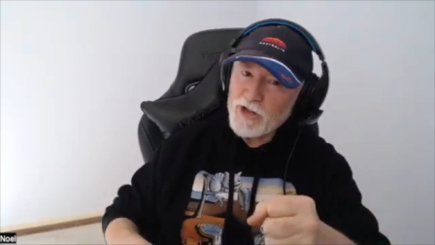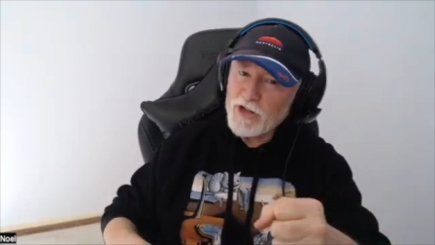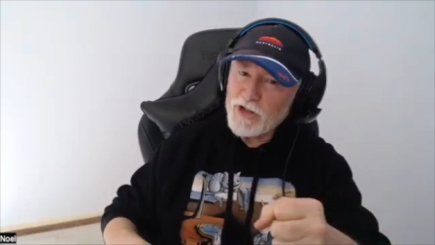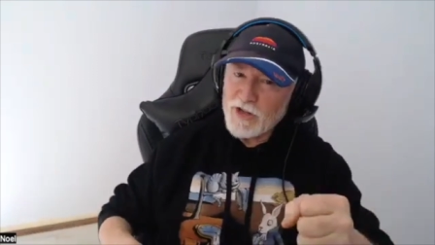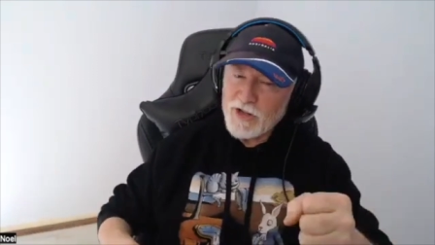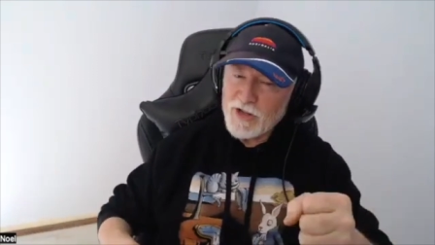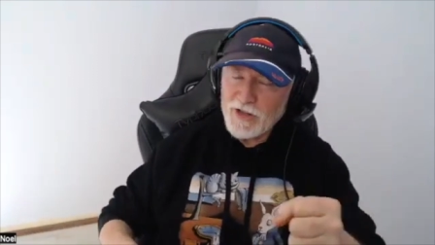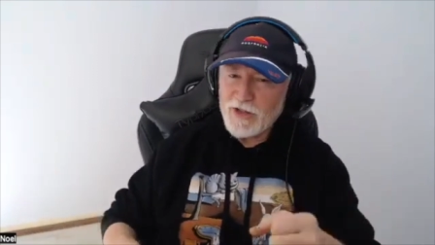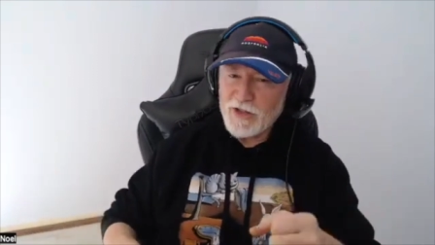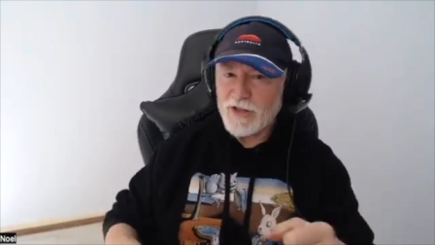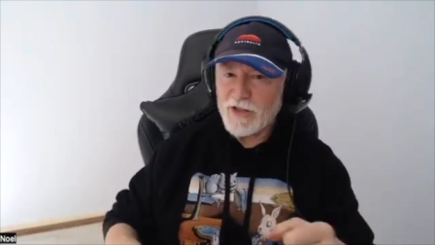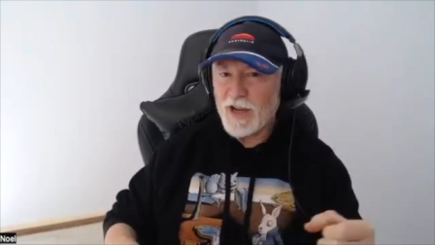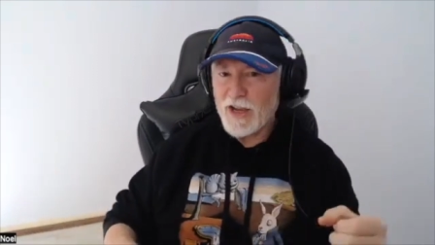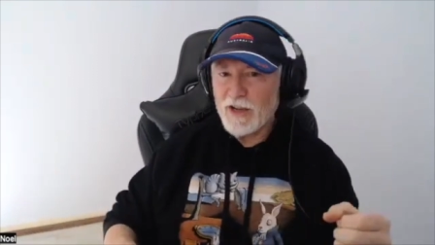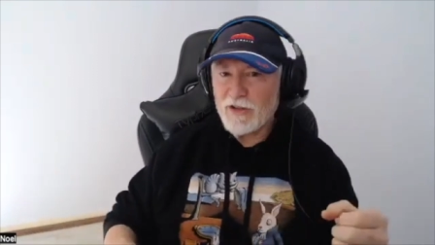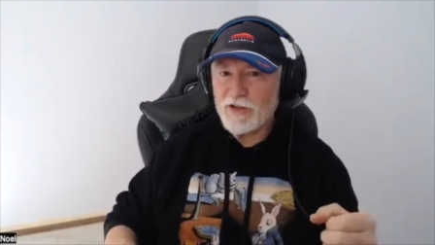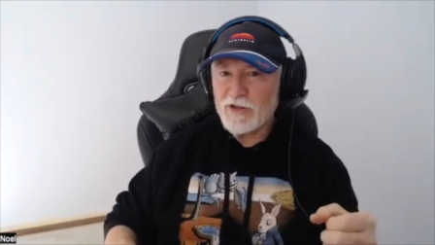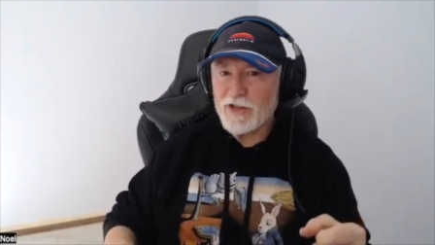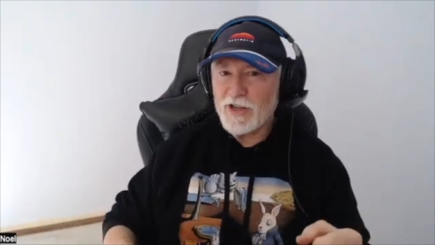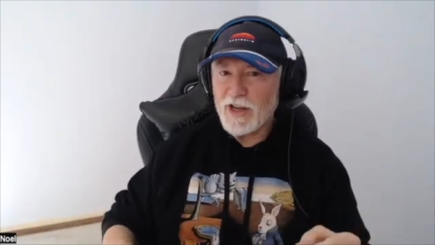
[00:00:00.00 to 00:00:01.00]

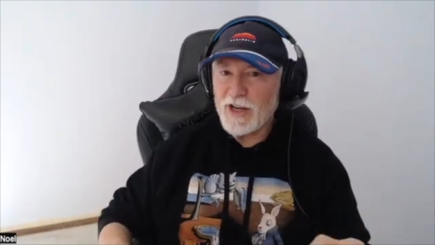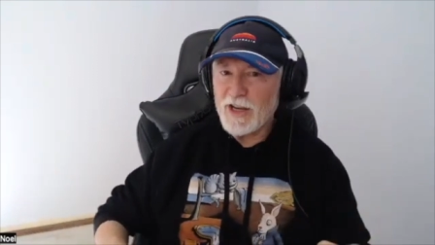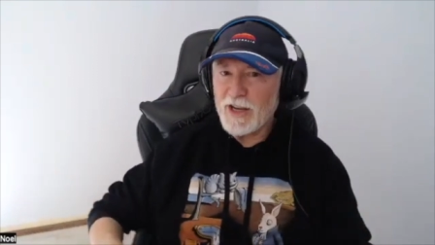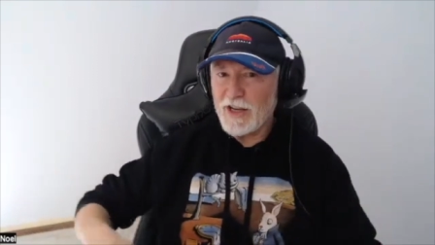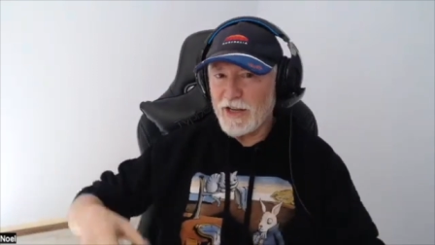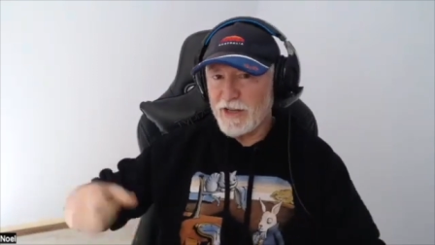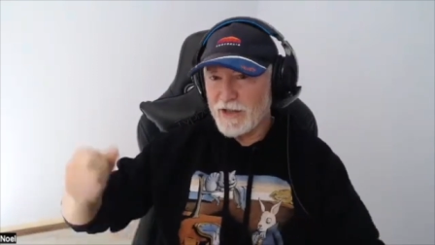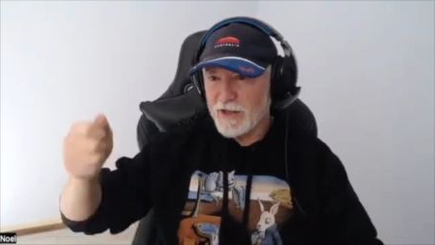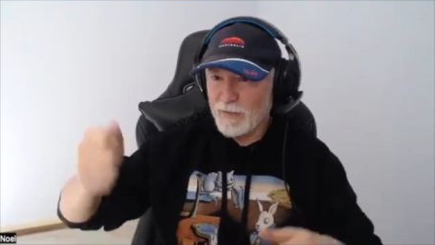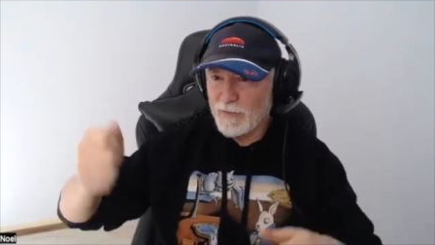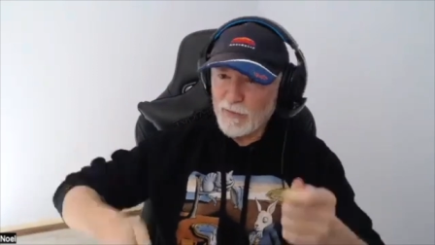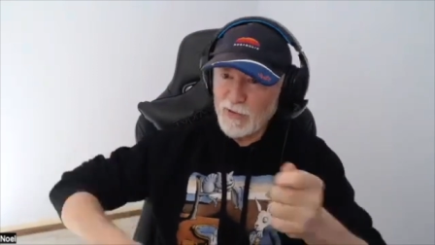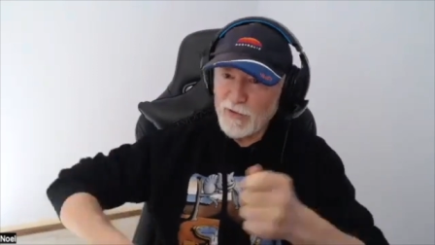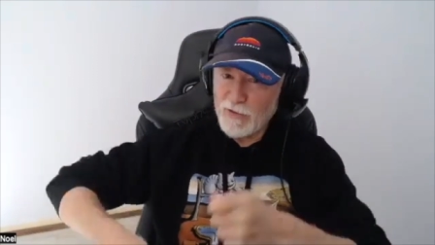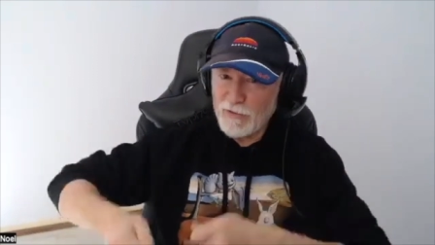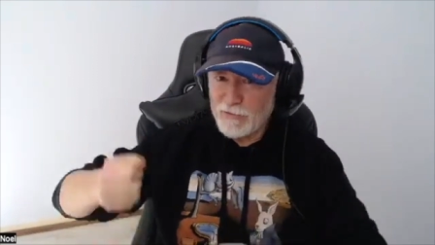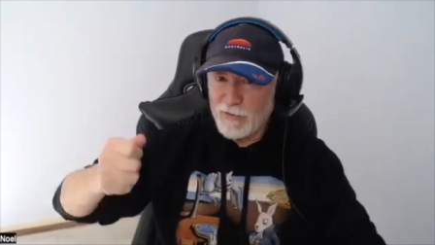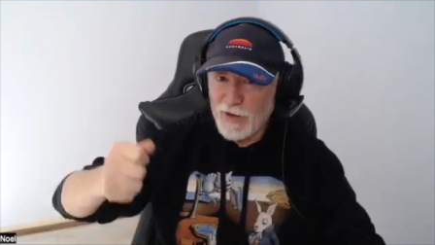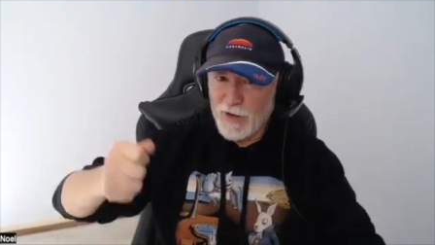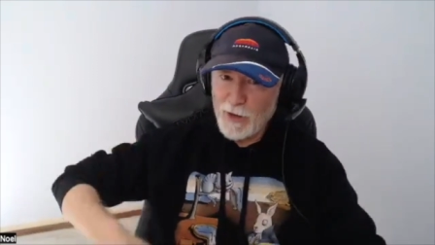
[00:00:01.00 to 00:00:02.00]
sail settings and
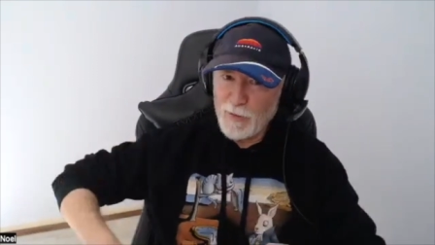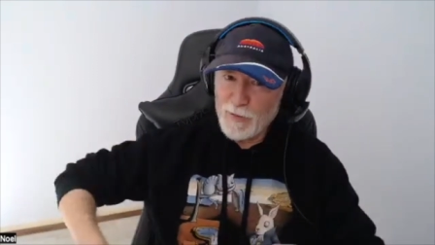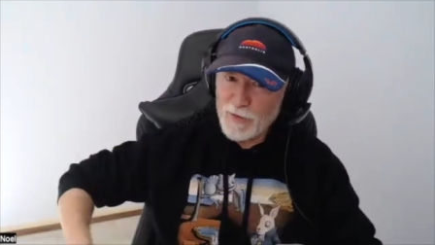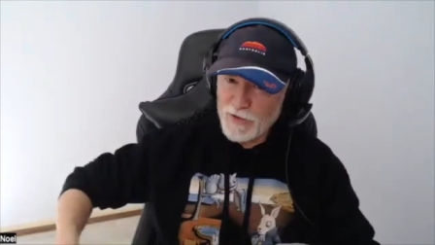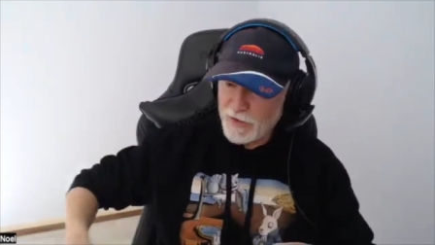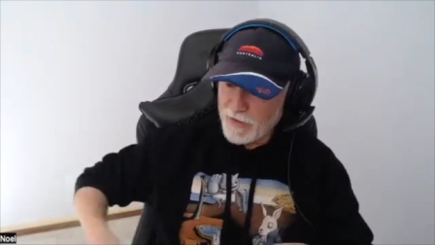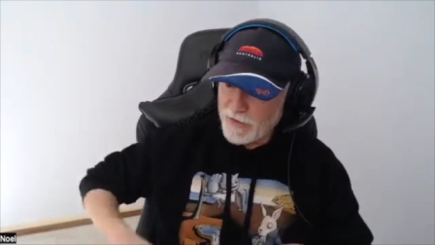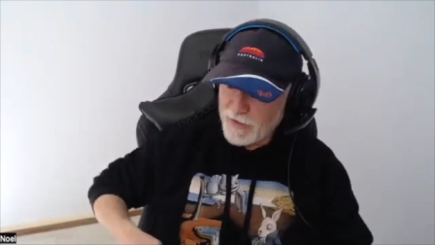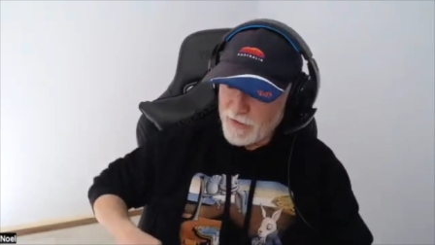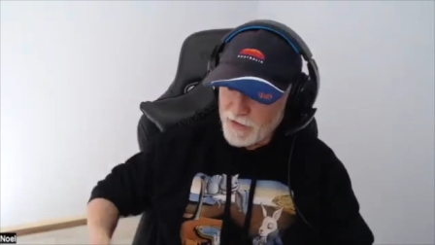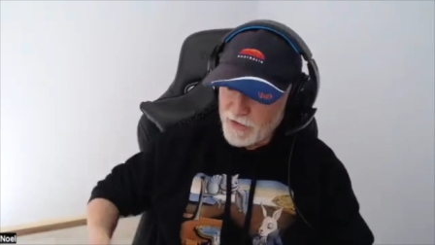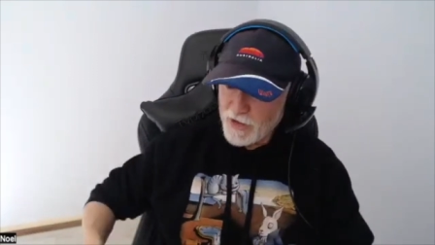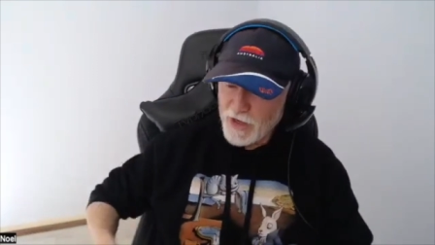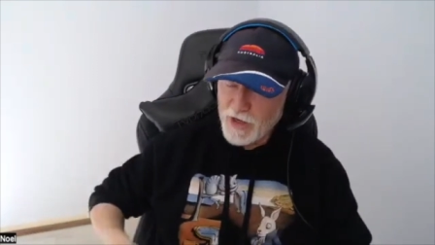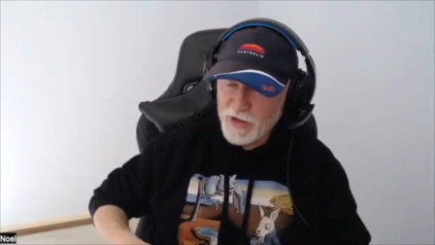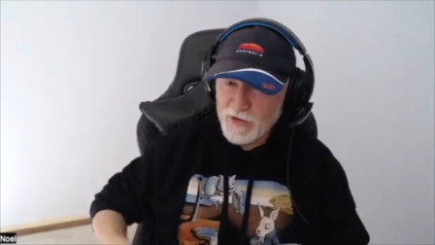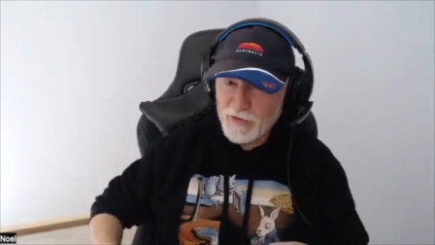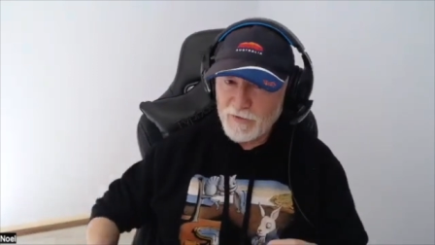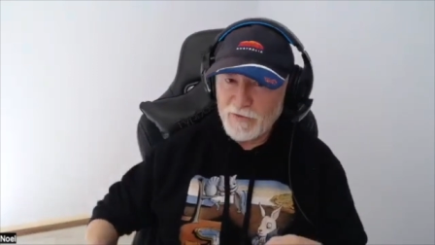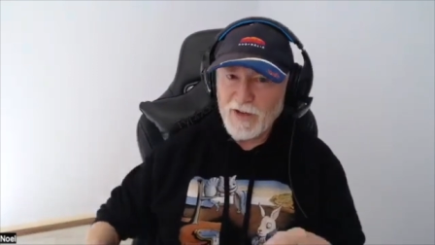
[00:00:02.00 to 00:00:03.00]
pull ropes and
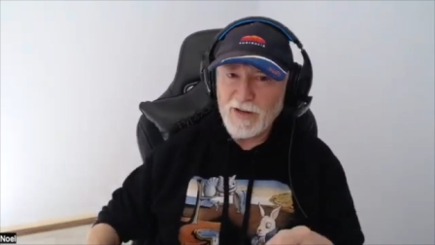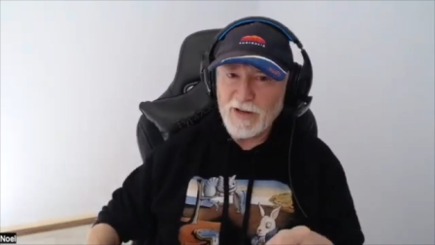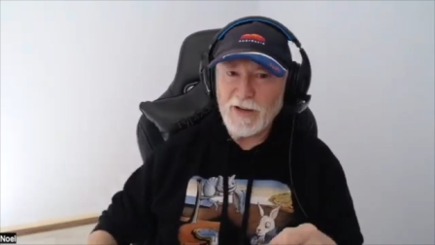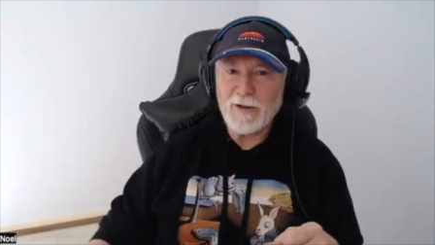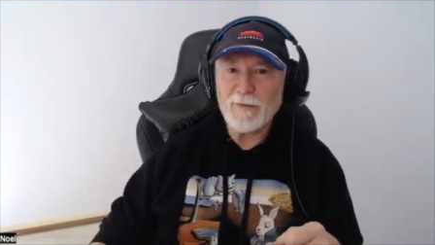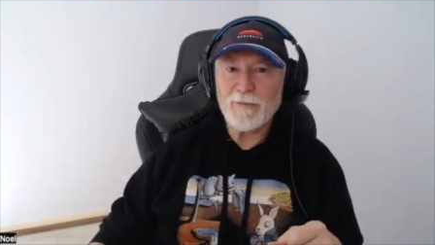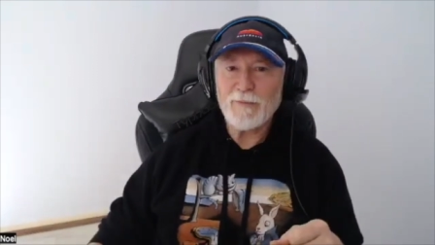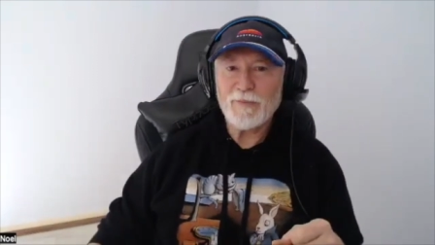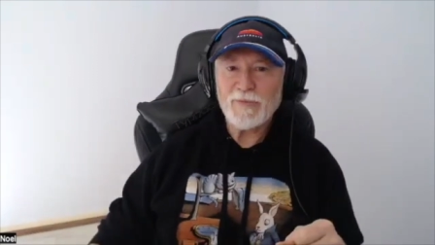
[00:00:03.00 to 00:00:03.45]
change the rudder.